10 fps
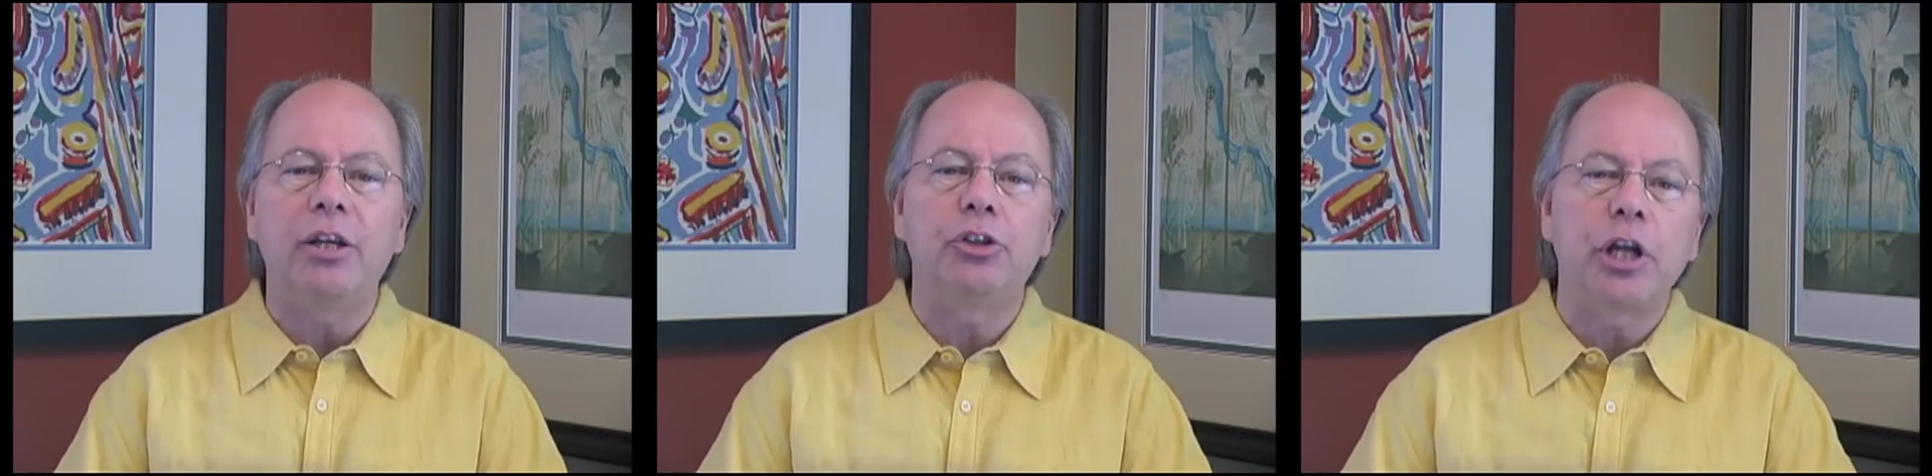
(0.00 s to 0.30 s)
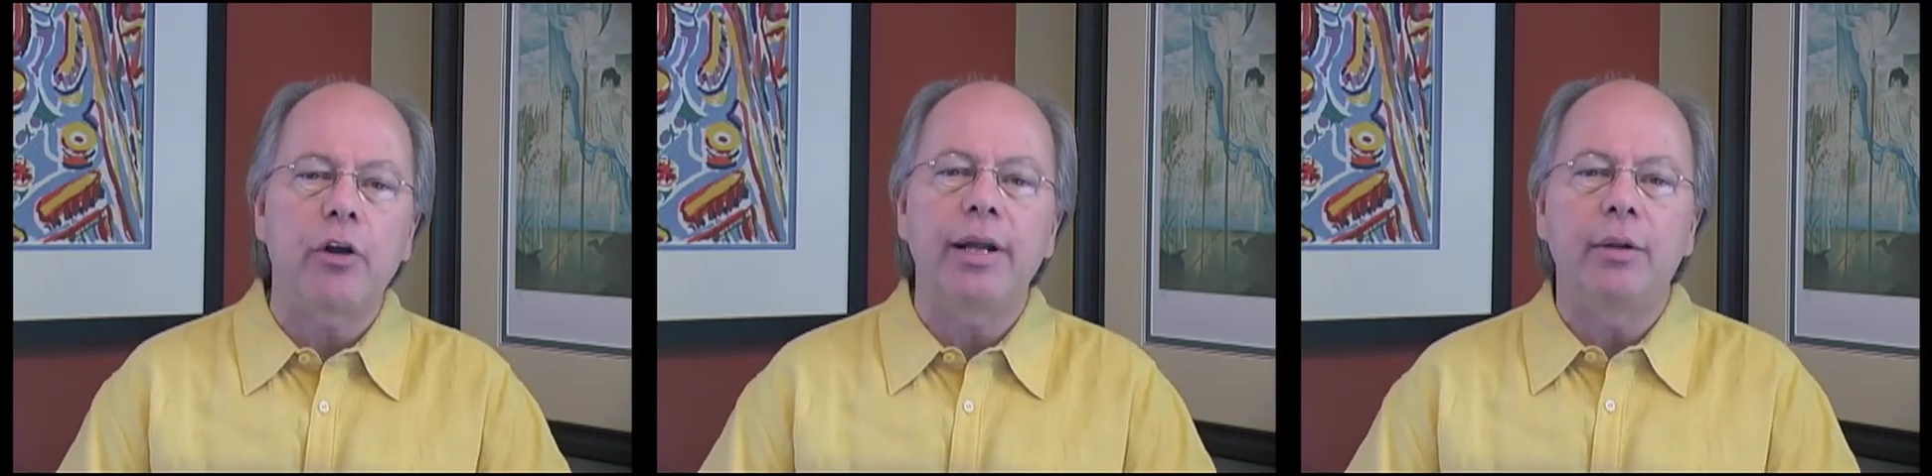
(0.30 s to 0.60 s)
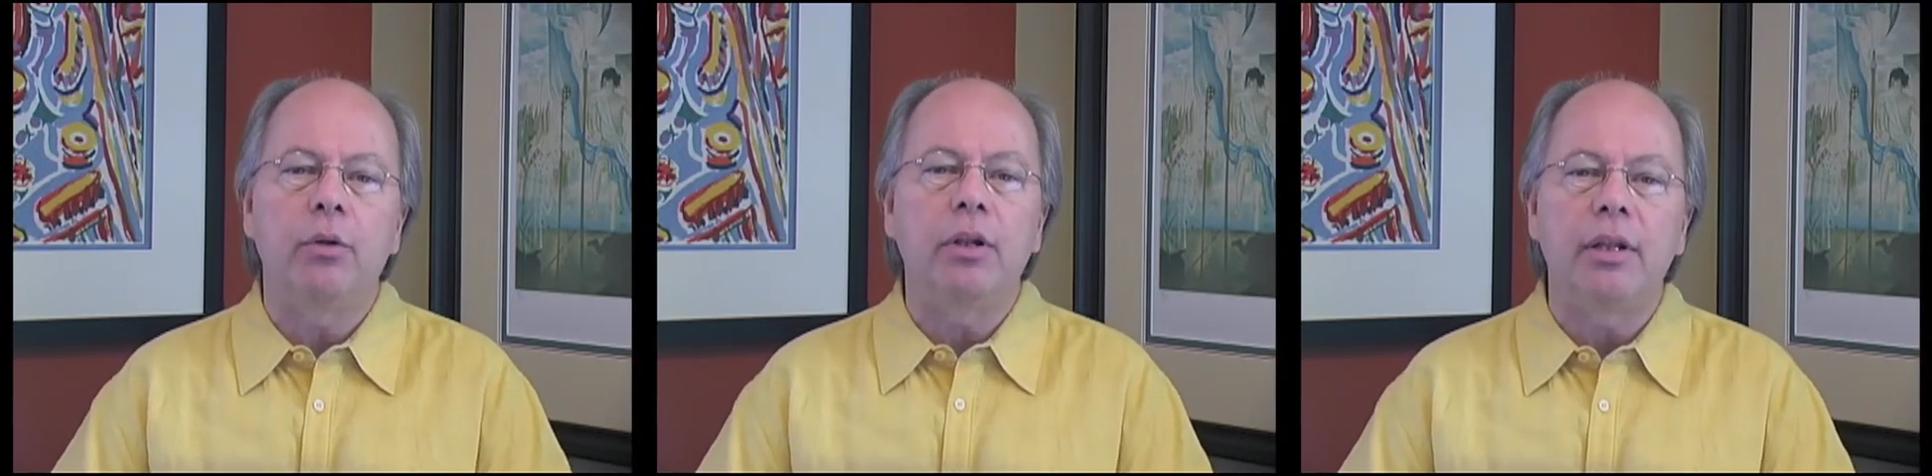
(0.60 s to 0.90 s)

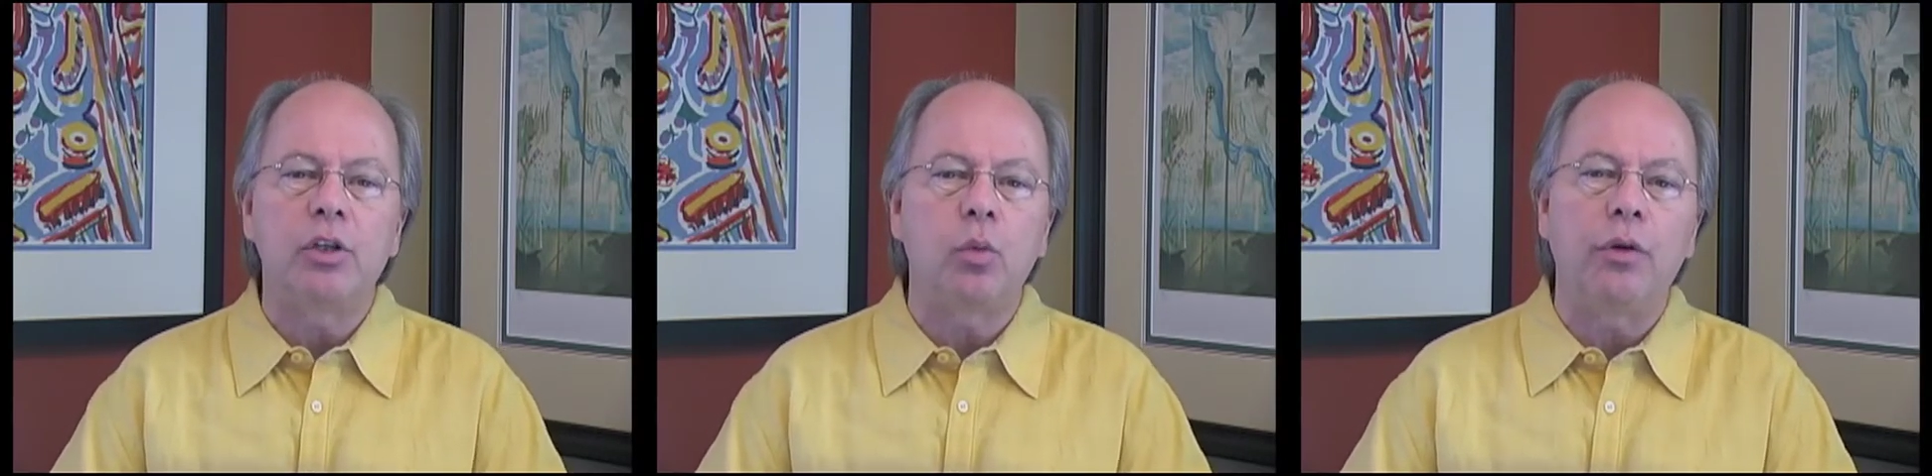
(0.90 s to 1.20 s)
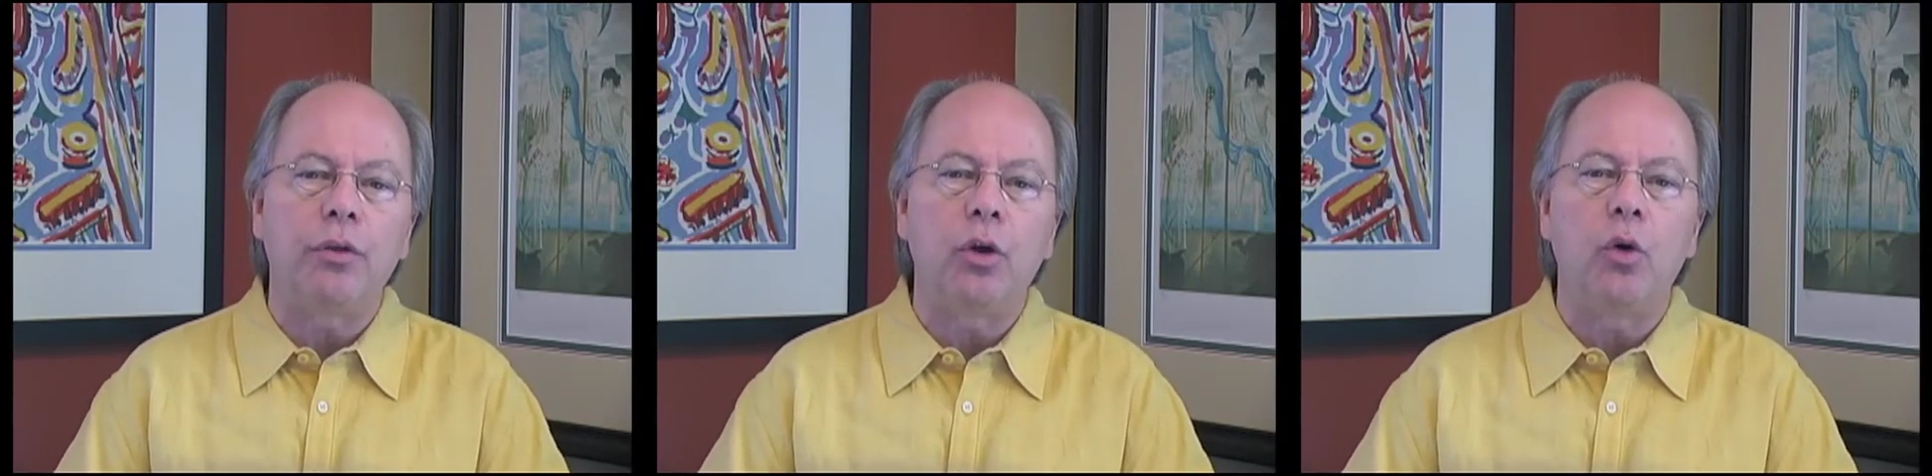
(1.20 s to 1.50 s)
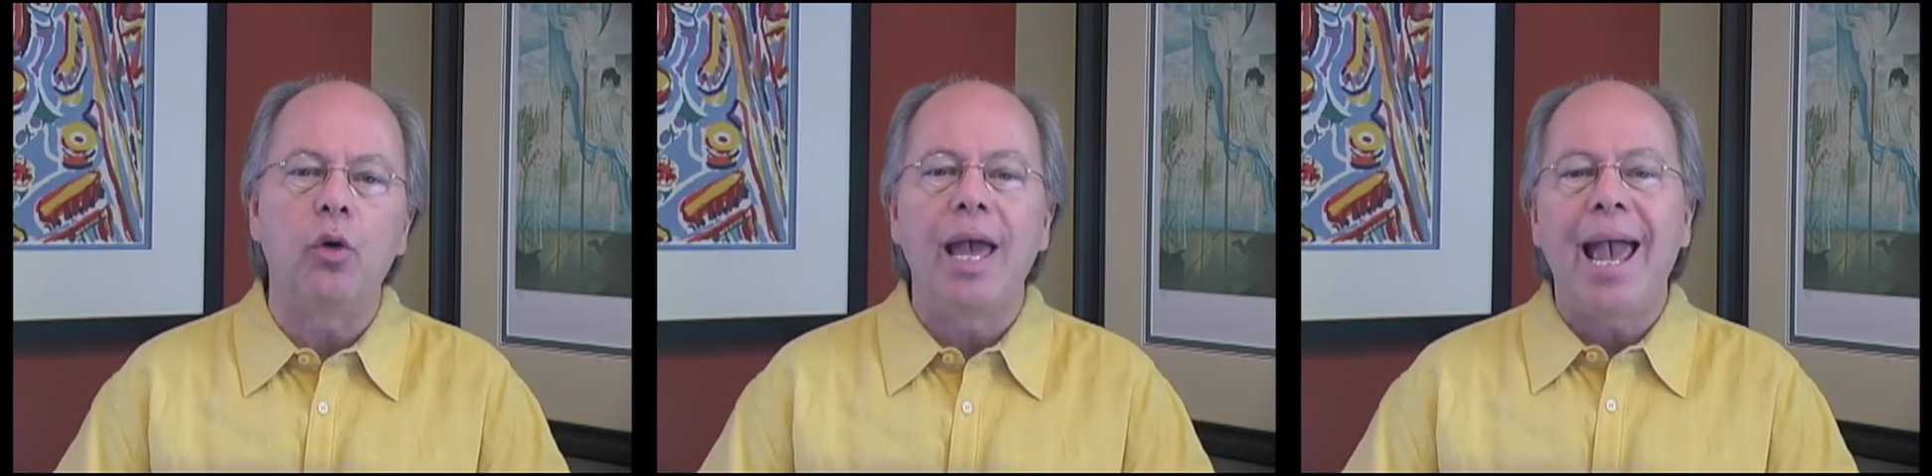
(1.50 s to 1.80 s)
sharing this with
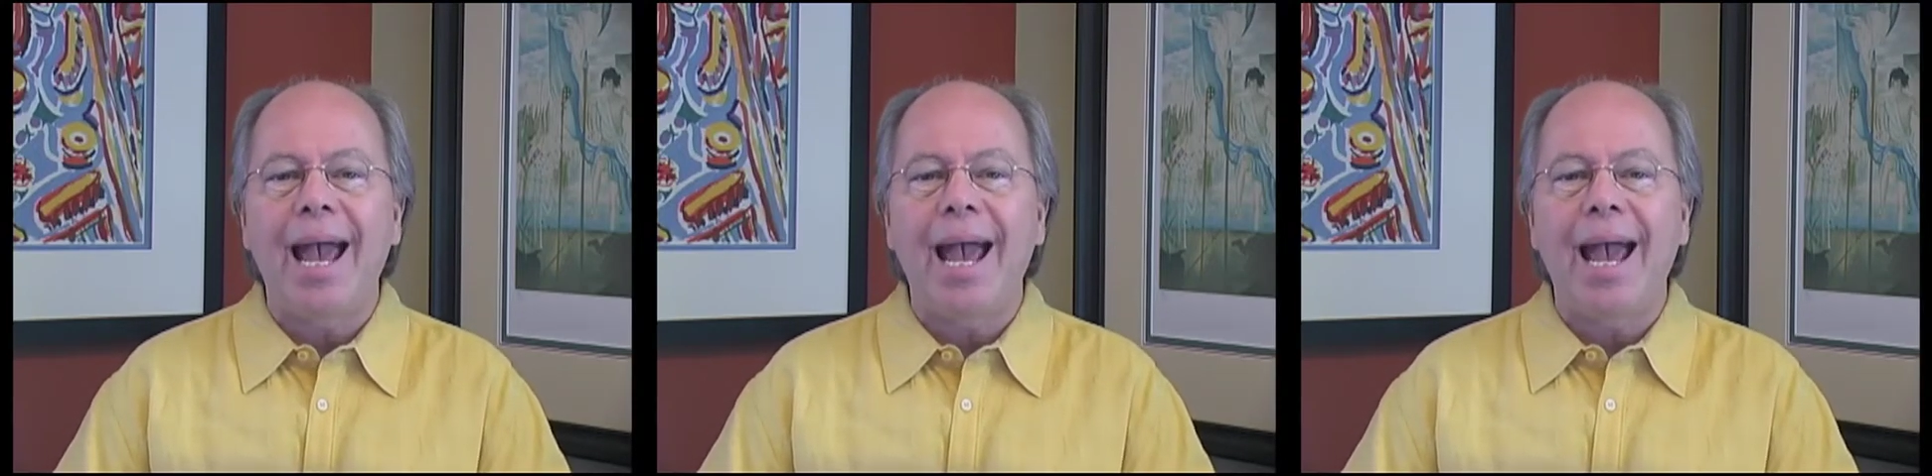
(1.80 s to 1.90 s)
you